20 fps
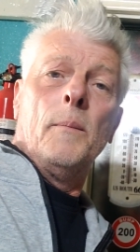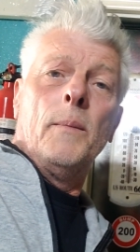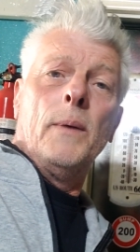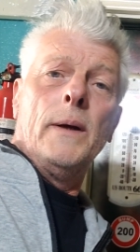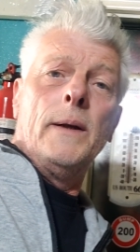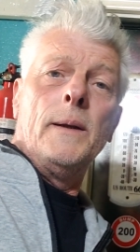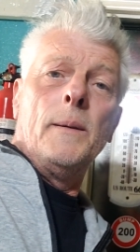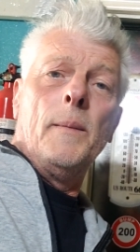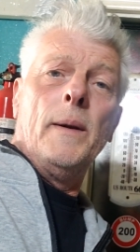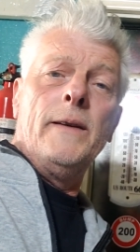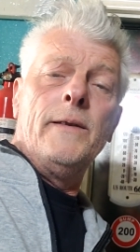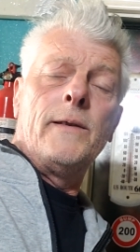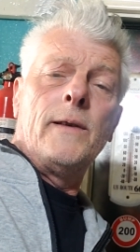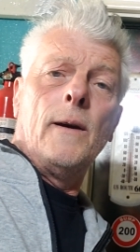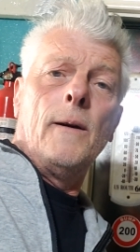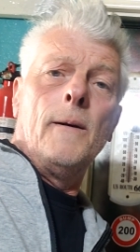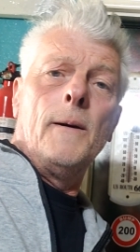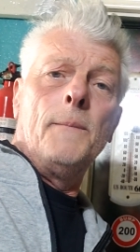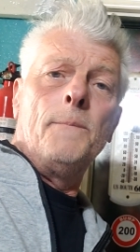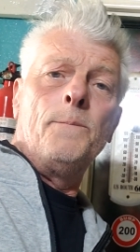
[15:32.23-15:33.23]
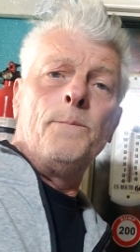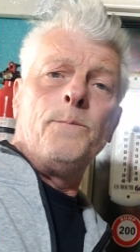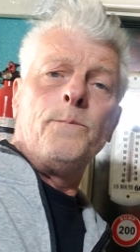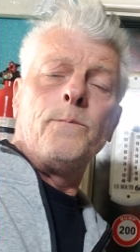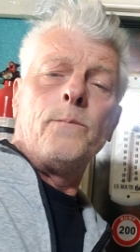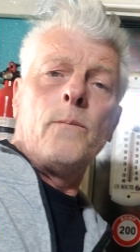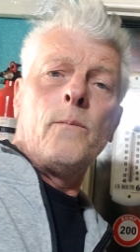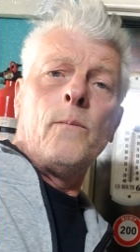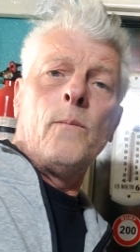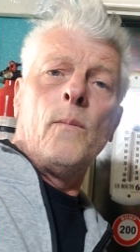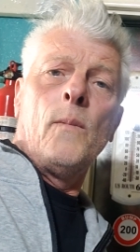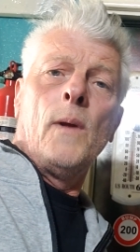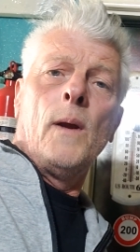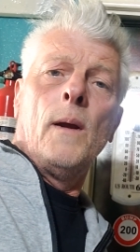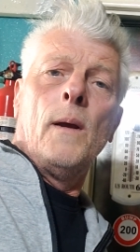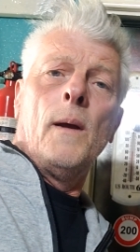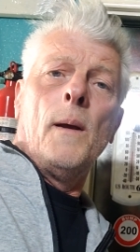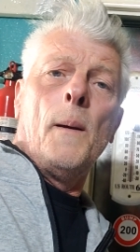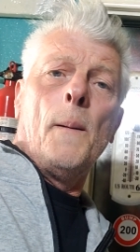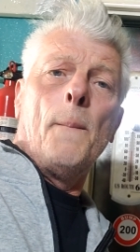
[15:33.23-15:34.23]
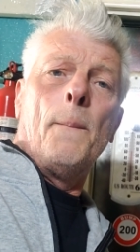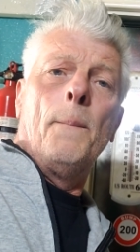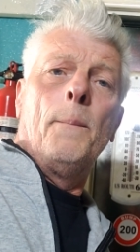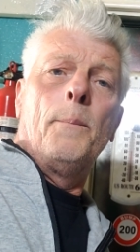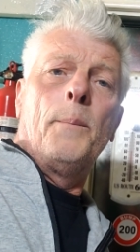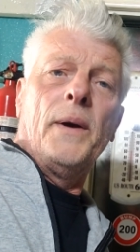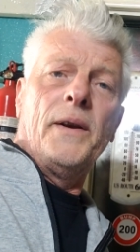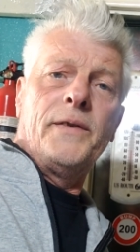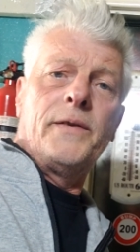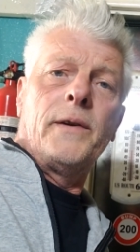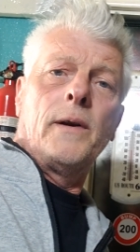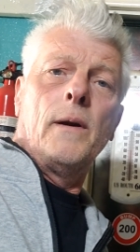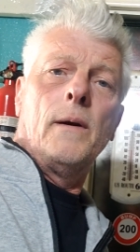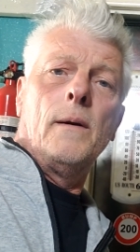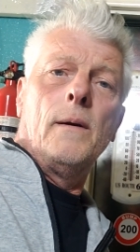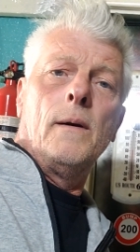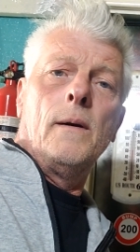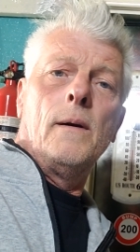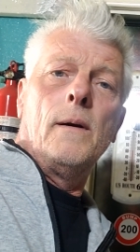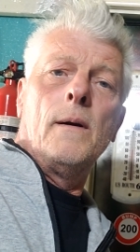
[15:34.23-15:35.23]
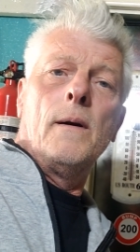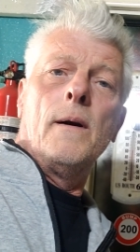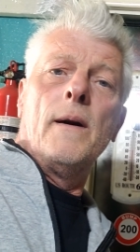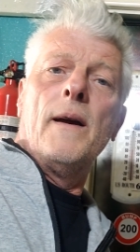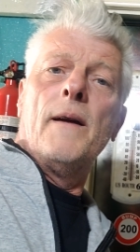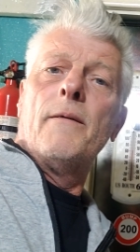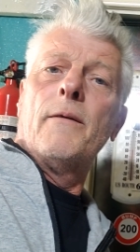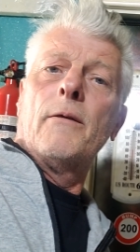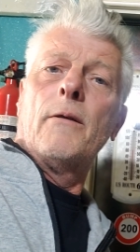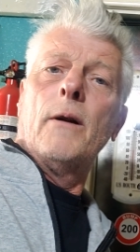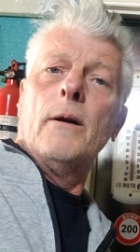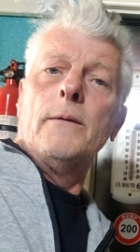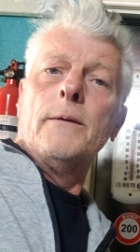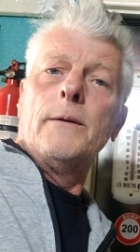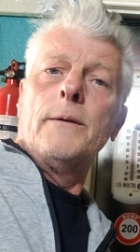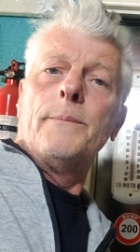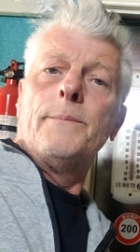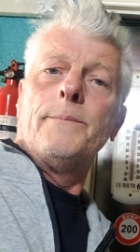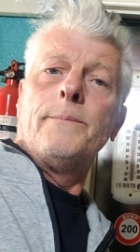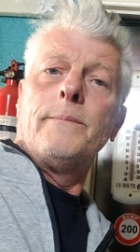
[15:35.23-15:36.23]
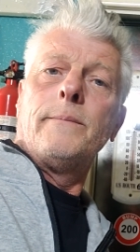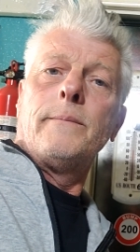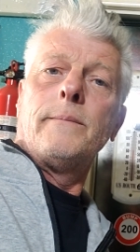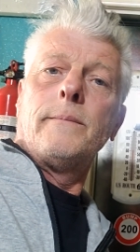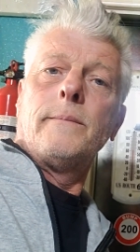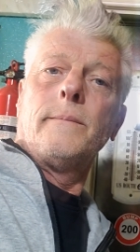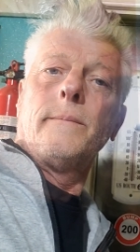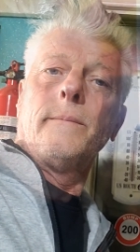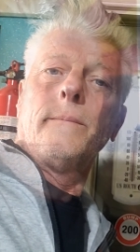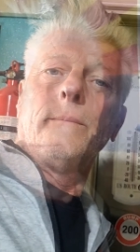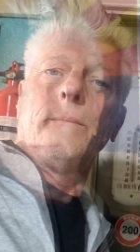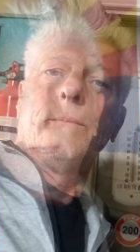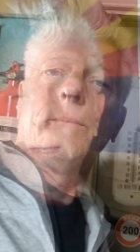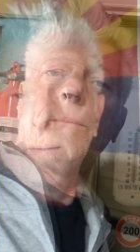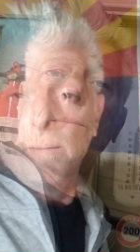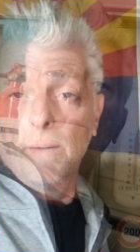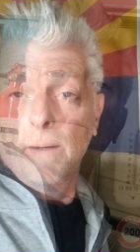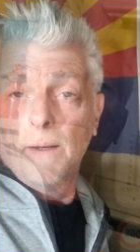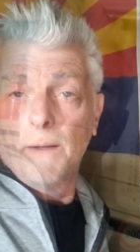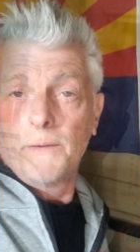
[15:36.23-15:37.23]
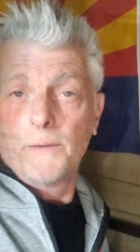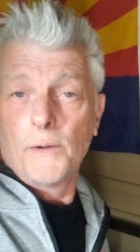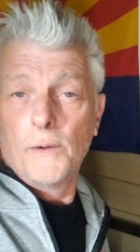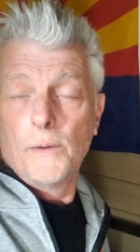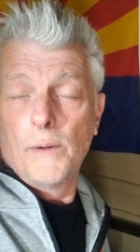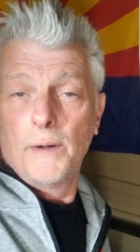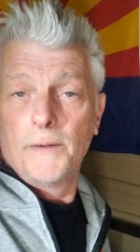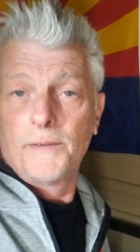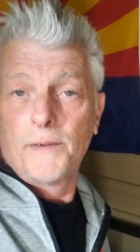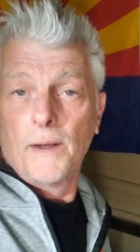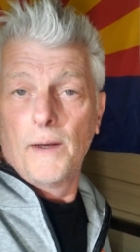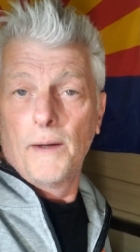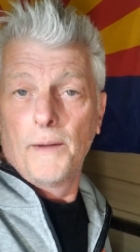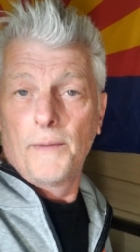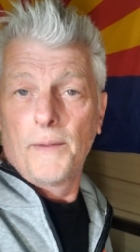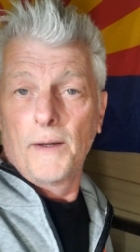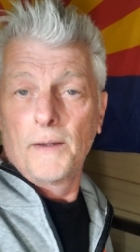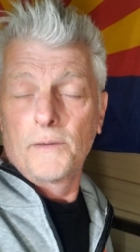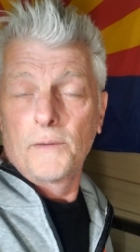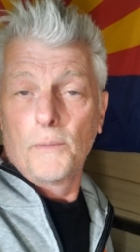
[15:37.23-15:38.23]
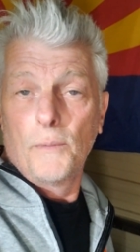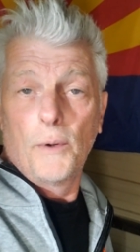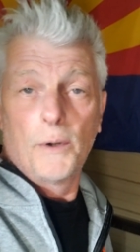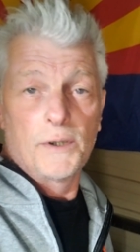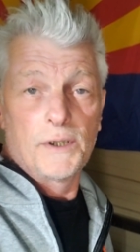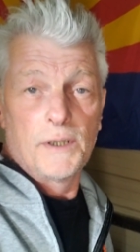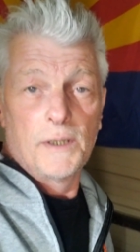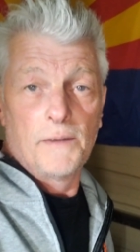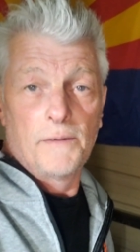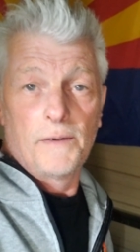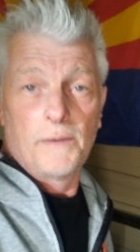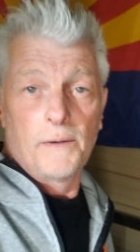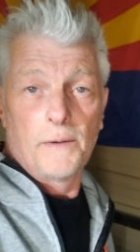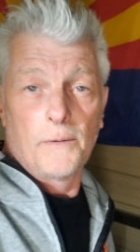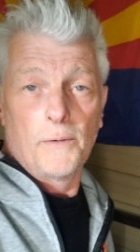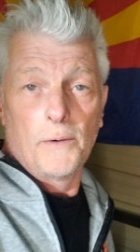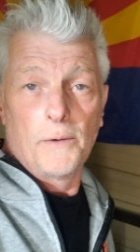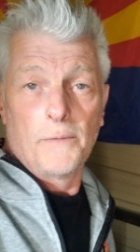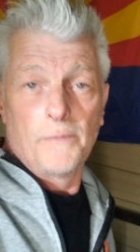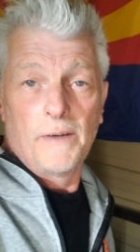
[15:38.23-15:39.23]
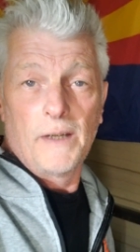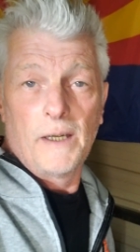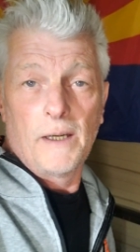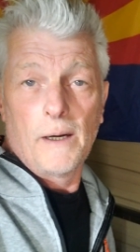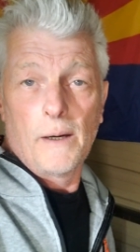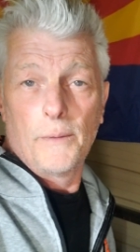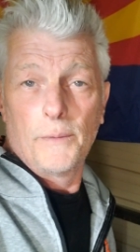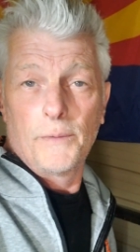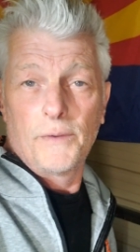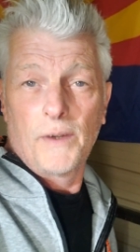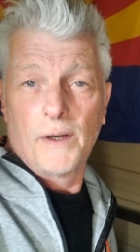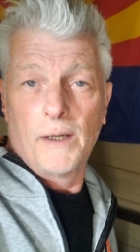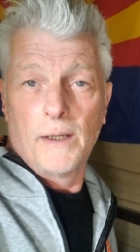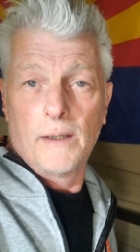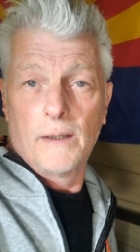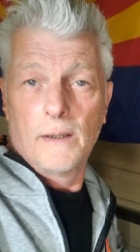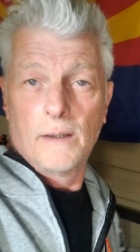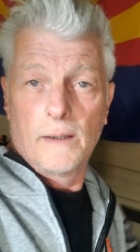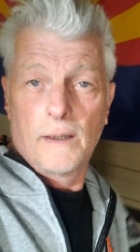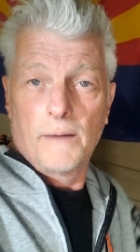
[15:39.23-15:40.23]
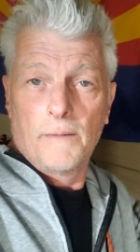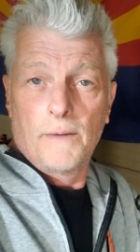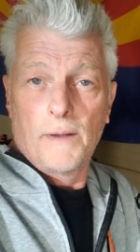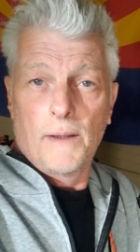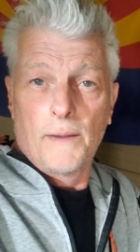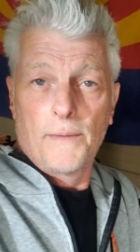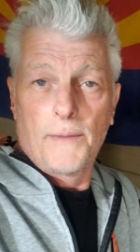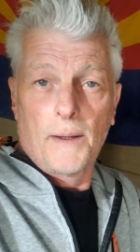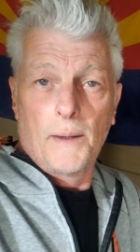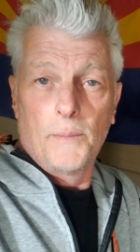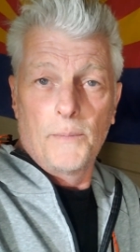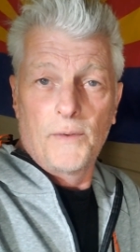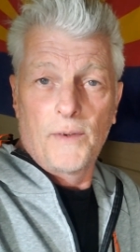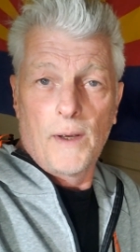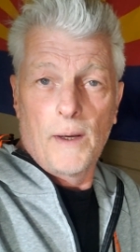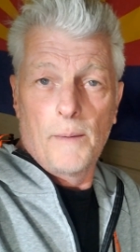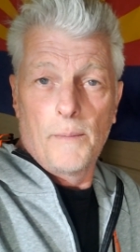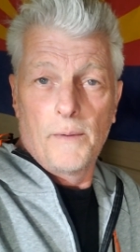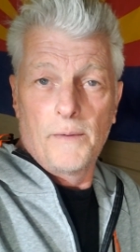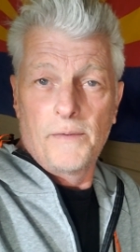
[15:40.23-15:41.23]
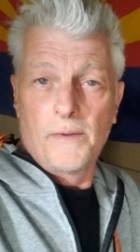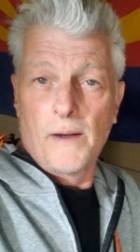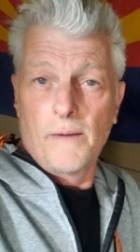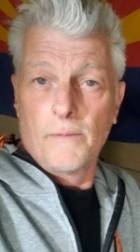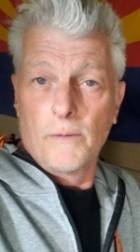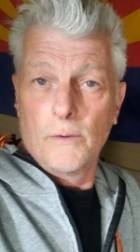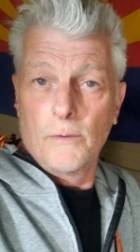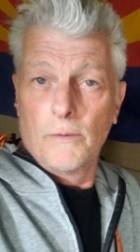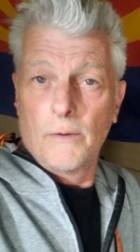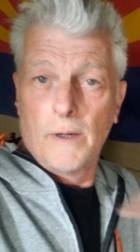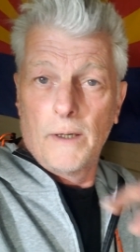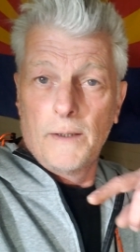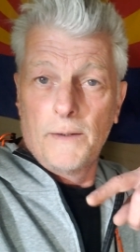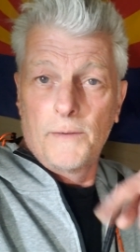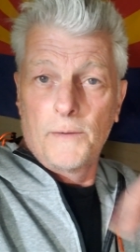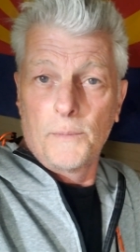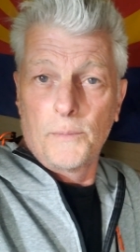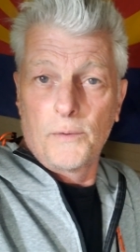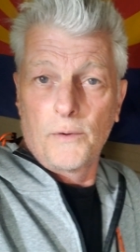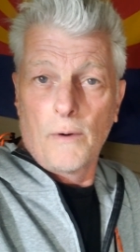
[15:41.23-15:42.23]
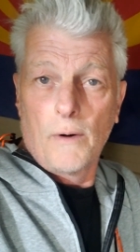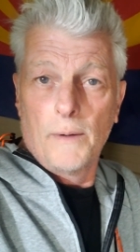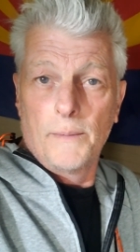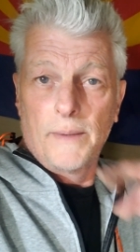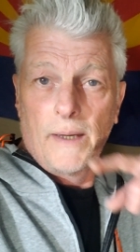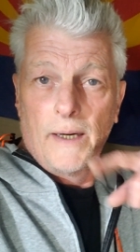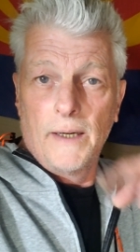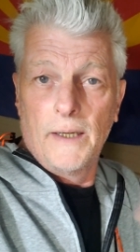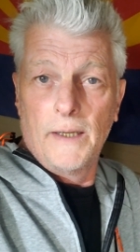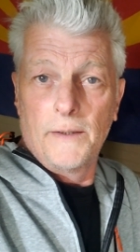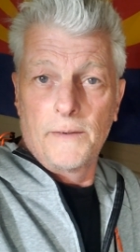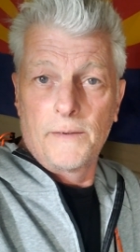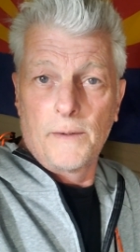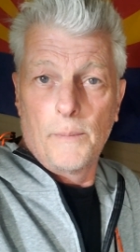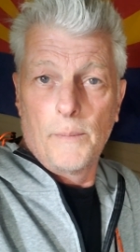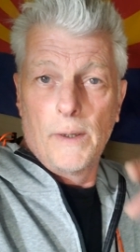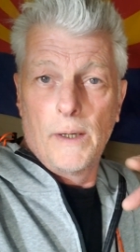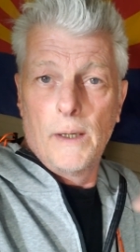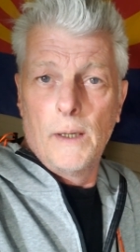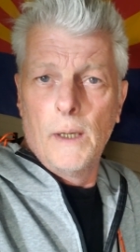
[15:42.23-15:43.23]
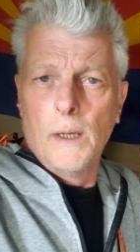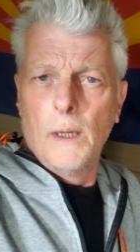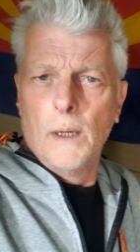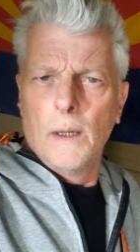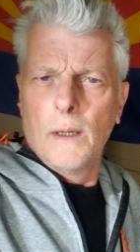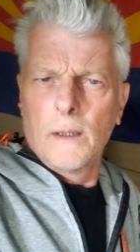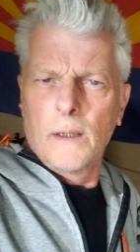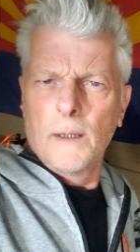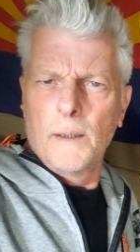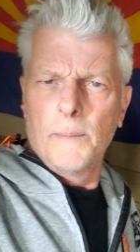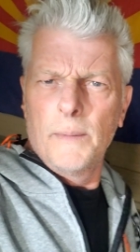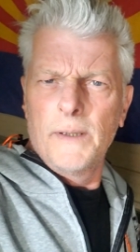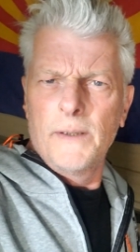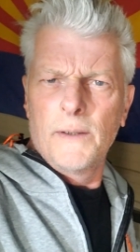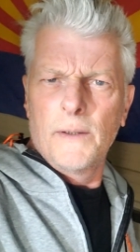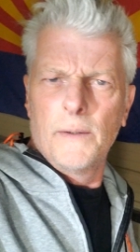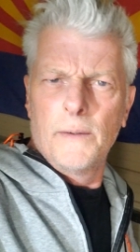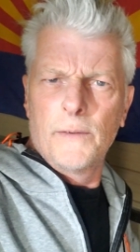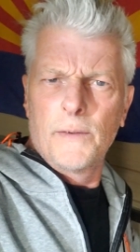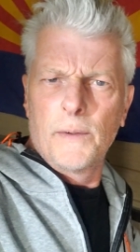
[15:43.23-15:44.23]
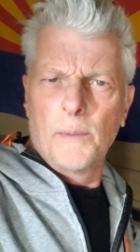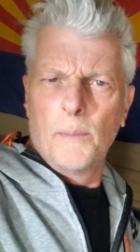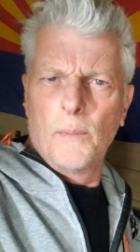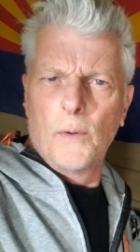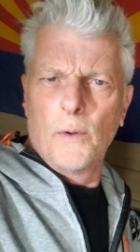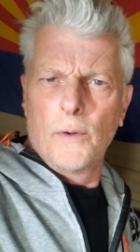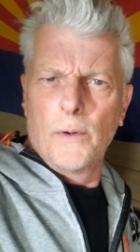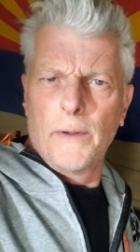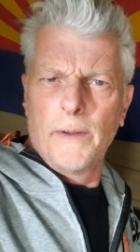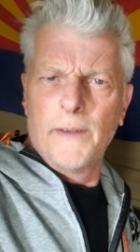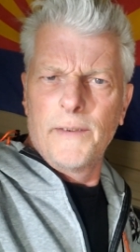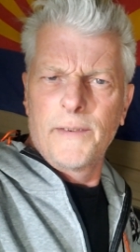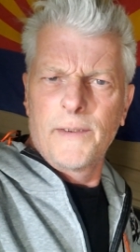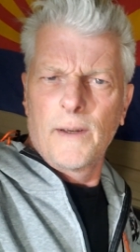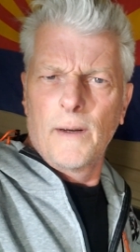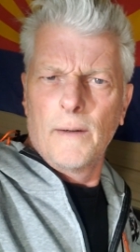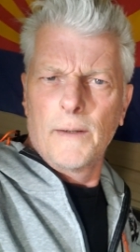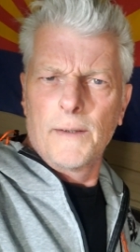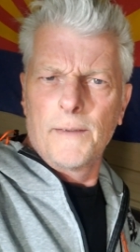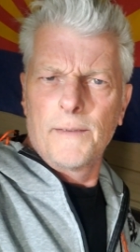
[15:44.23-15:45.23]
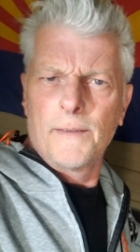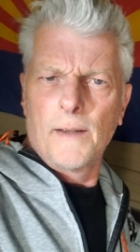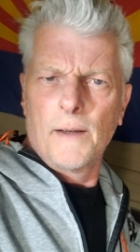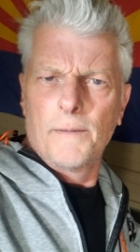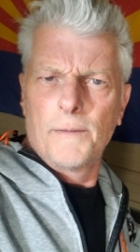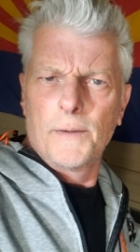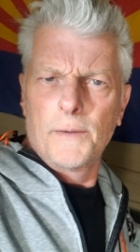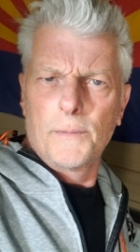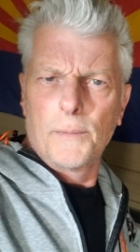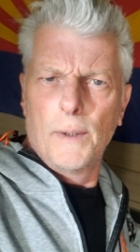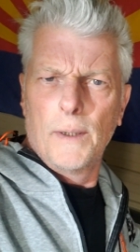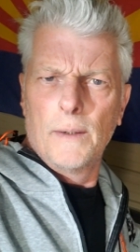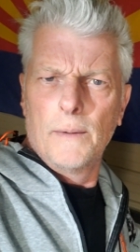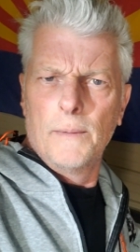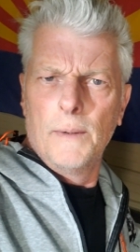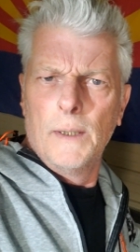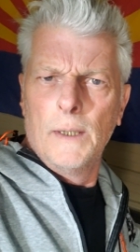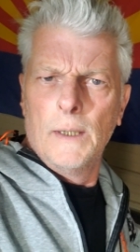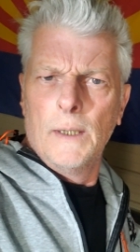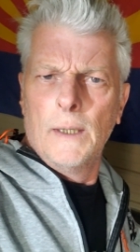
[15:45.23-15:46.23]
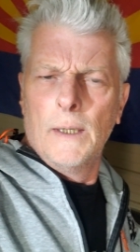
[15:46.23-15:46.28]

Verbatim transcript: but in the meantime best car i ever owned so, as always, uh, thanks for watching. If you thought the video was any good, give it a thumbs up. If you haven't already, subscribe down here somewhere. I'm going to be doing some more of this kind of stuff as well